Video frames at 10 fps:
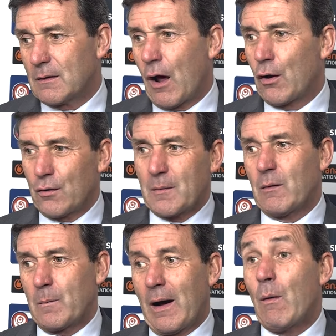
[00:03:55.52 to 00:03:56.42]
a lot
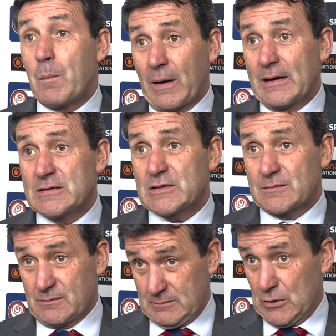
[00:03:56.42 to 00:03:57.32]
of our
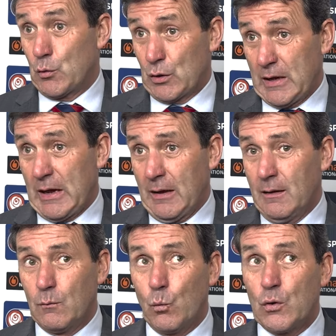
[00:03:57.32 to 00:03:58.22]
players who are
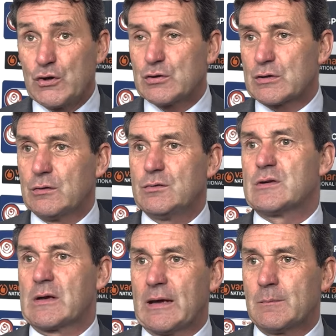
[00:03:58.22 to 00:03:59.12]
here were used to
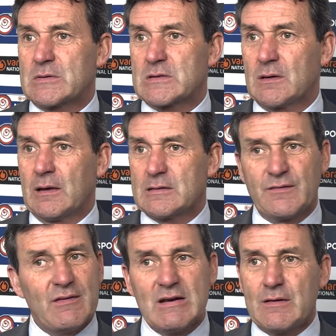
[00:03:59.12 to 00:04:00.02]
losing games. And there's a very